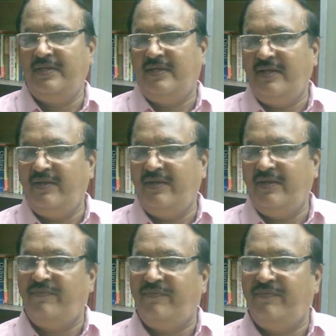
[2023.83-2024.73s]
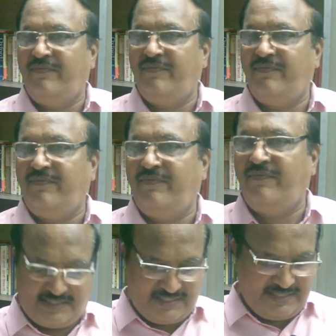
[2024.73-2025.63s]
If you still want
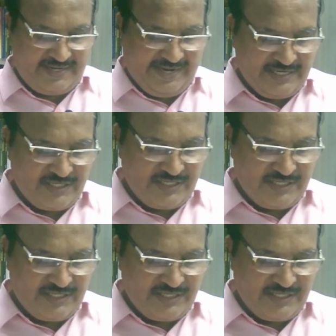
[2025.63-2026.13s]
K is to